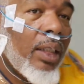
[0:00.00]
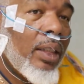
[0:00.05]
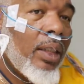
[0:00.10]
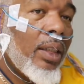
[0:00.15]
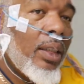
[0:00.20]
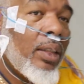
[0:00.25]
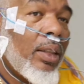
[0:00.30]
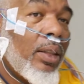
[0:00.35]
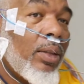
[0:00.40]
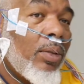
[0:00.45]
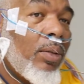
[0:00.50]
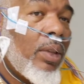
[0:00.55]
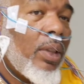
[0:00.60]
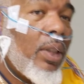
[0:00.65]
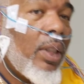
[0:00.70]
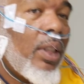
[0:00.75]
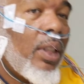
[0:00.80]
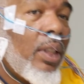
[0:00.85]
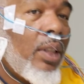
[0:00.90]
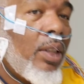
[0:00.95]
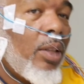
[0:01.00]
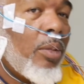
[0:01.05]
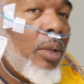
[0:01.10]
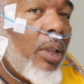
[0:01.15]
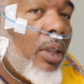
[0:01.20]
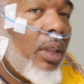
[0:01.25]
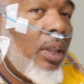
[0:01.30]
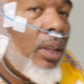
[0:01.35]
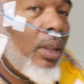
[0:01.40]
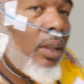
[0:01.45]
This is what they did to
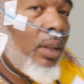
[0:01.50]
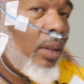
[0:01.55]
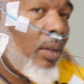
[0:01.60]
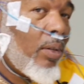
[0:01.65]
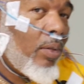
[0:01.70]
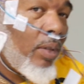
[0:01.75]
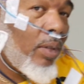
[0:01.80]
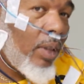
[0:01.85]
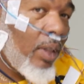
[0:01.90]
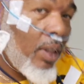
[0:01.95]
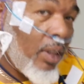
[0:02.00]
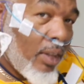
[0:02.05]
me so far.